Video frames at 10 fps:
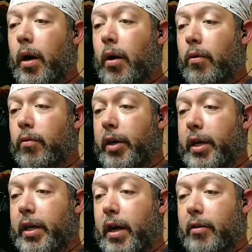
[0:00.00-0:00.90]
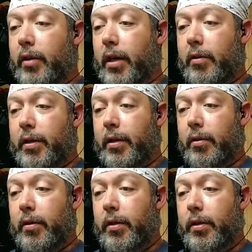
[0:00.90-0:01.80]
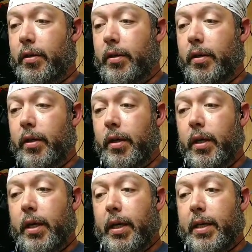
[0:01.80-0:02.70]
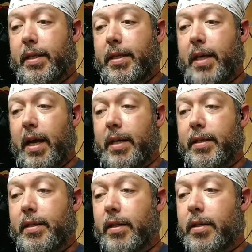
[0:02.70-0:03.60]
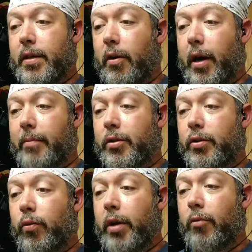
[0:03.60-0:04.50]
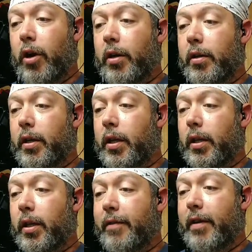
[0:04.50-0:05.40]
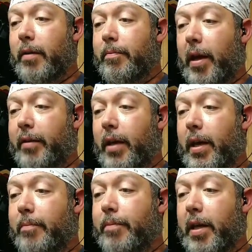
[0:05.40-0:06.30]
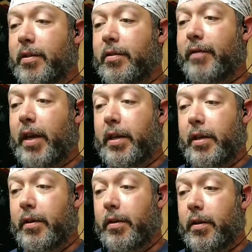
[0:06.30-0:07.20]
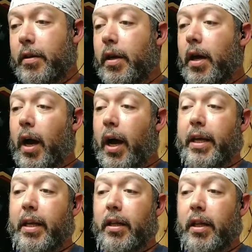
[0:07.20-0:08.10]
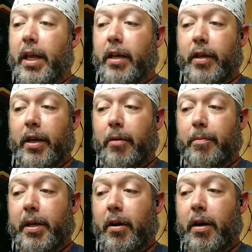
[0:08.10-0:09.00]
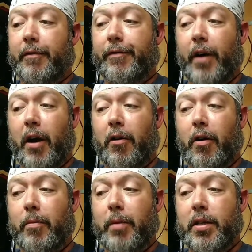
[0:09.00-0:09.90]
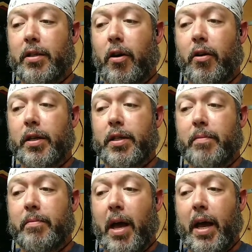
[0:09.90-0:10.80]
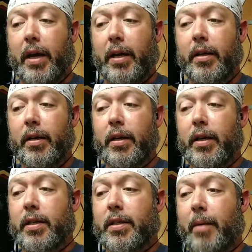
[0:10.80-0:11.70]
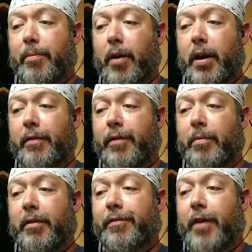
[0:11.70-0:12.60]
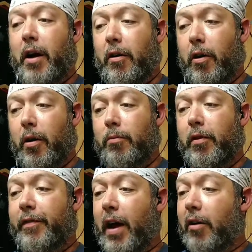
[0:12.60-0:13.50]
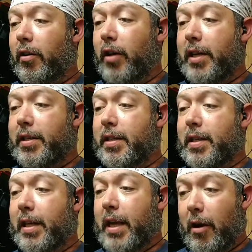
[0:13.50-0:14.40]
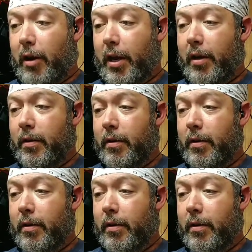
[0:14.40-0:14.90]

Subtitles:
I'll read it out loud here. It says, so I'm 21 and live in Bethlehem, Pennsylvania. I can legally open carry a firearm as long as the mag is separated from the firearm without a license to carry.